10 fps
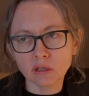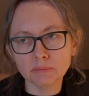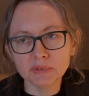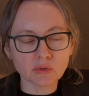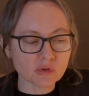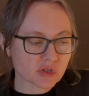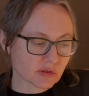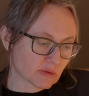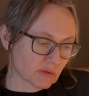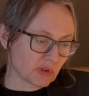Because
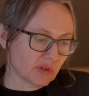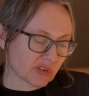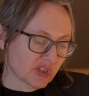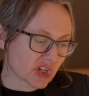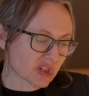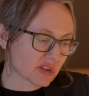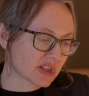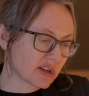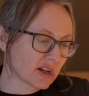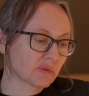when you're teaching
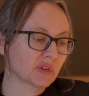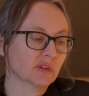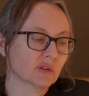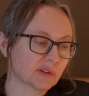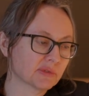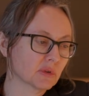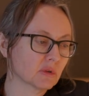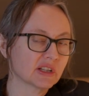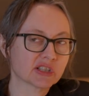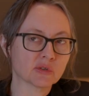Sancerre and when you're going
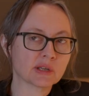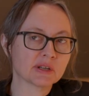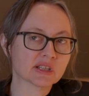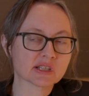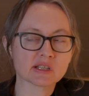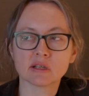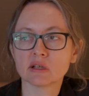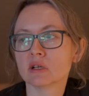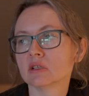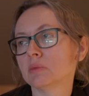for, let's say, an MS
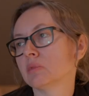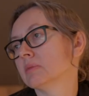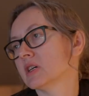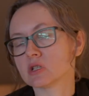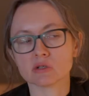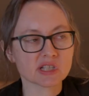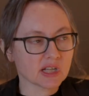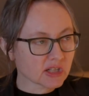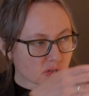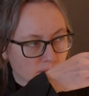diploma, Sancerre
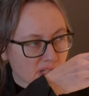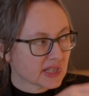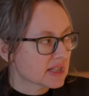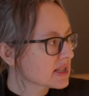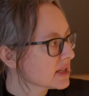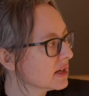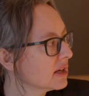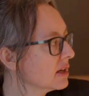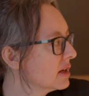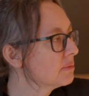has to be this
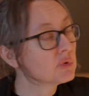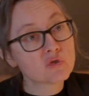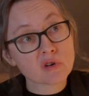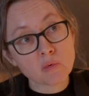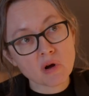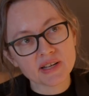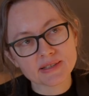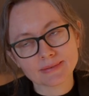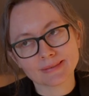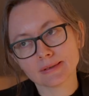bone dry
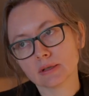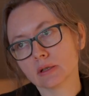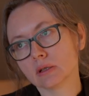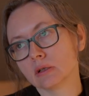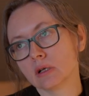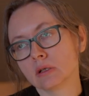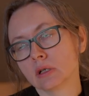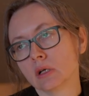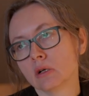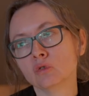white,
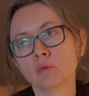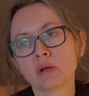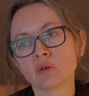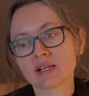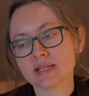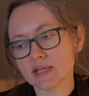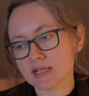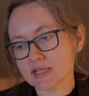no malolactic,